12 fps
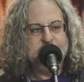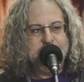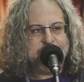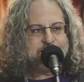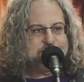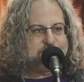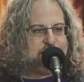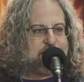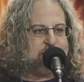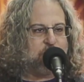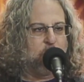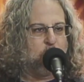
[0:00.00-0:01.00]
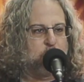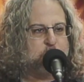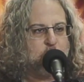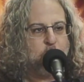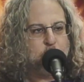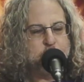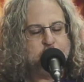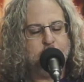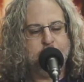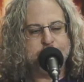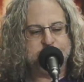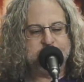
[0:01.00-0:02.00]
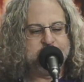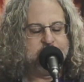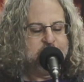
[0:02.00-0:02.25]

and day-old cold coffee.